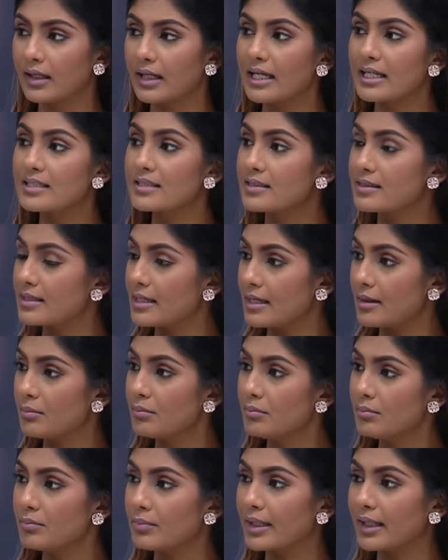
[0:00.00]
his
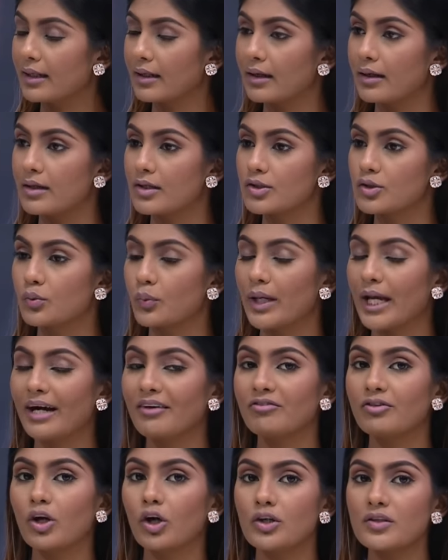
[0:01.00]
team, because we
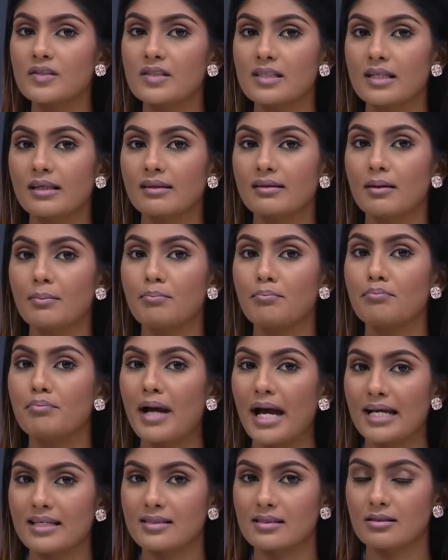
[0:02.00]
have not seen the
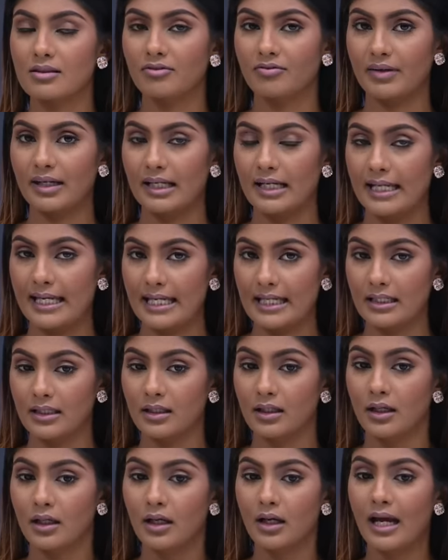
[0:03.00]
best of
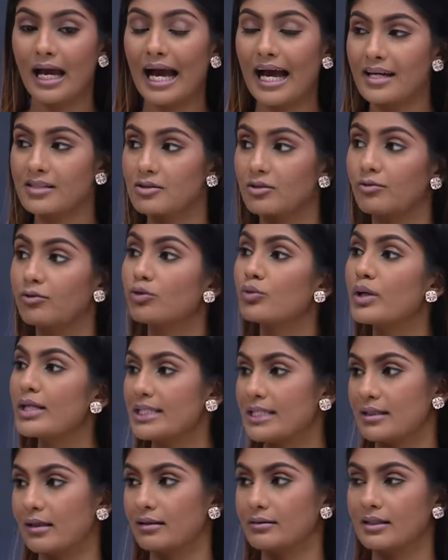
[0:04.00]
Elaine as of
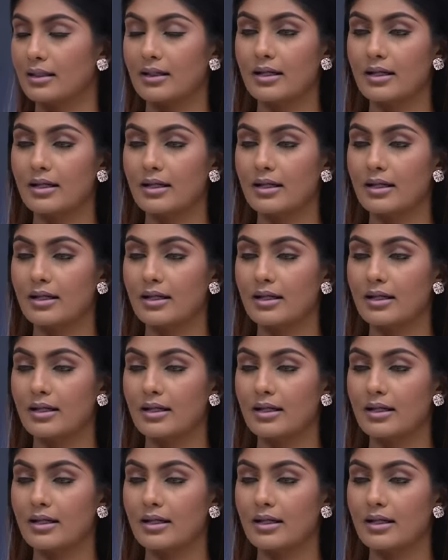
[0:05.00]
recent.